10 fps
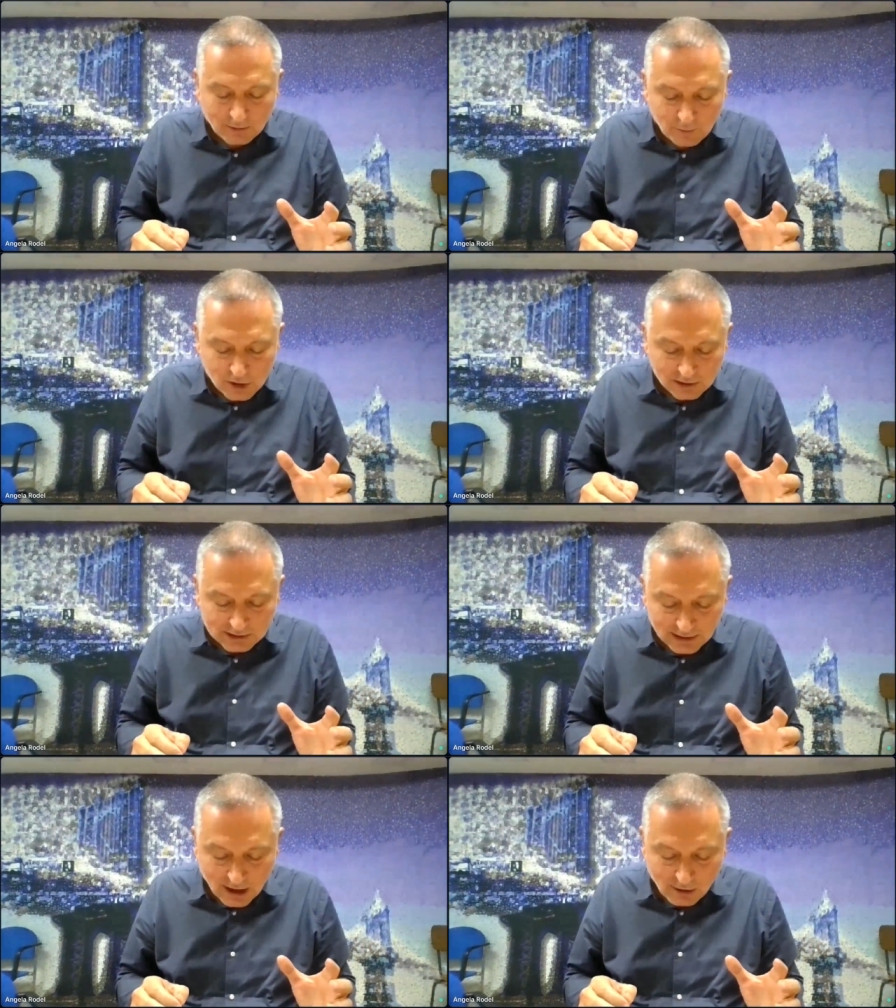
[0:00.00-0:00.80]
and which
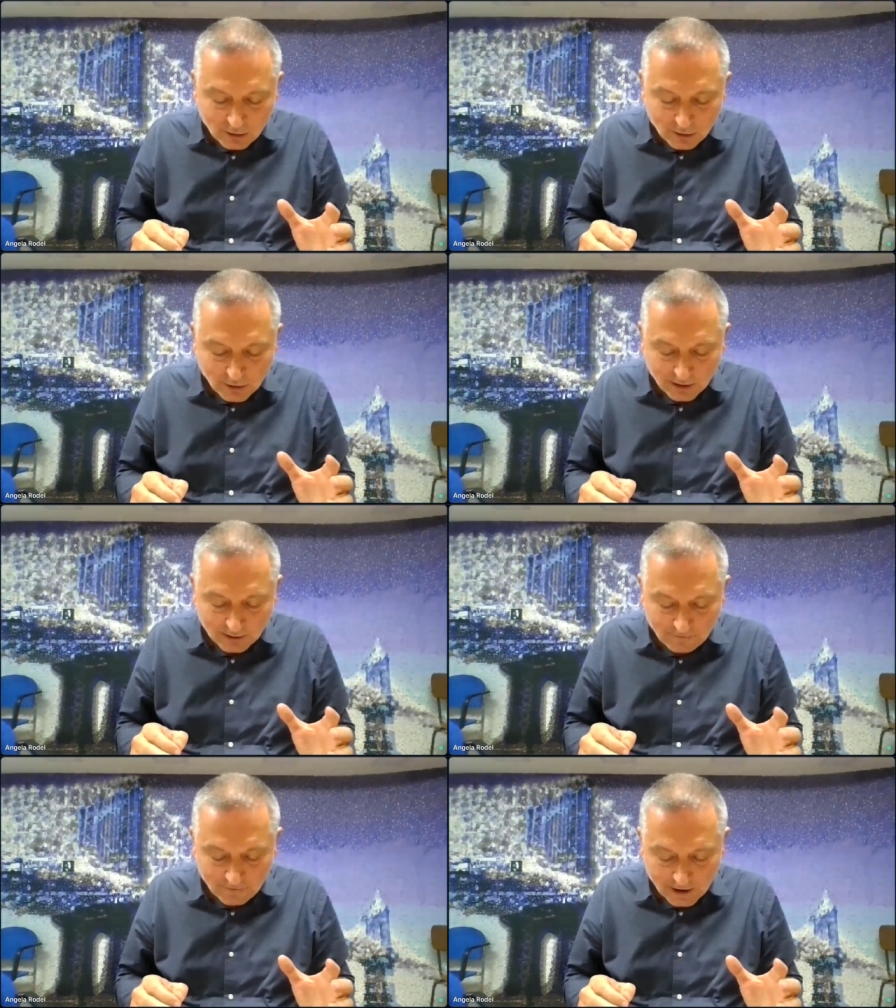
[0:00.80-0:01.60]
is now
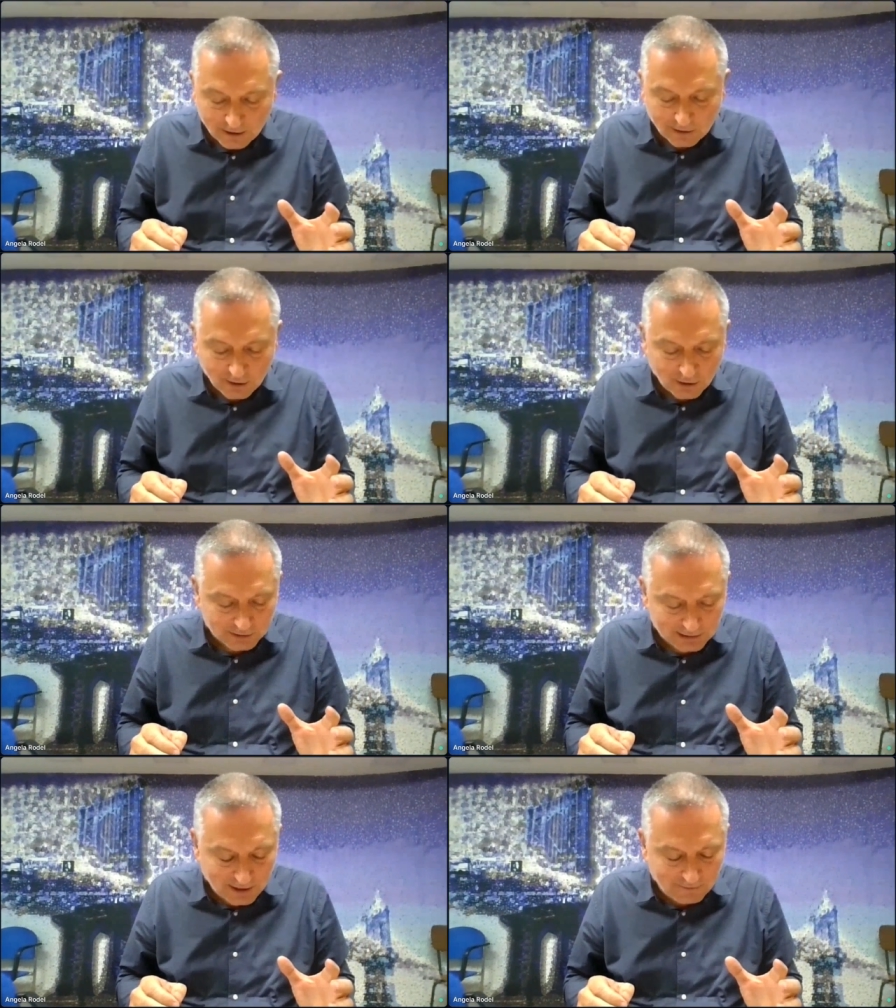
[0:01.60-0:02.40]
growing feral
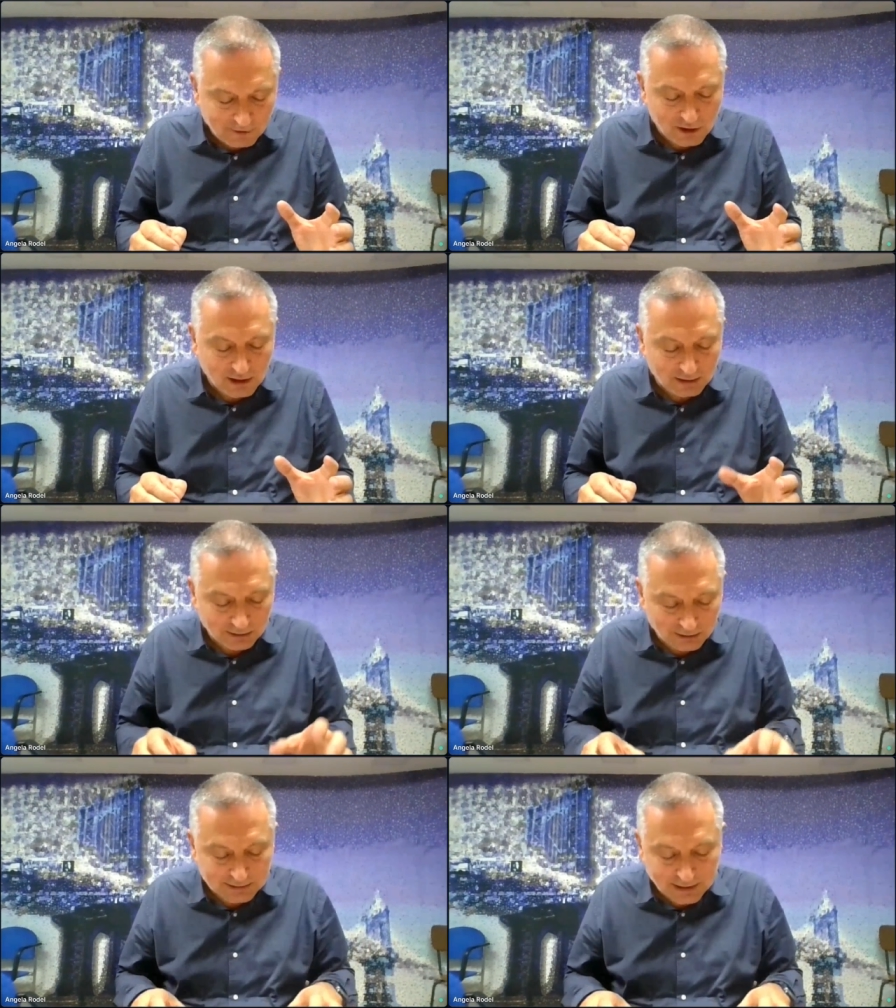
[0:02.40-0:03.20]
or savage
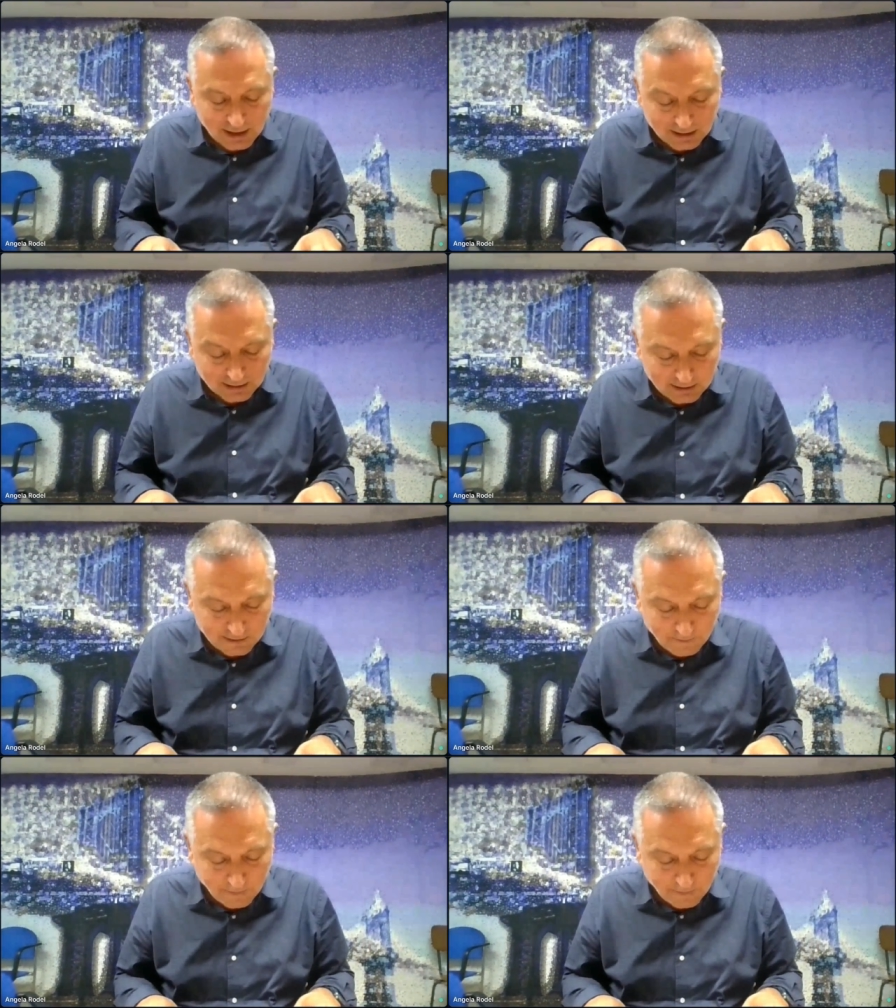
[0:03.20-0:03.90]
at its end.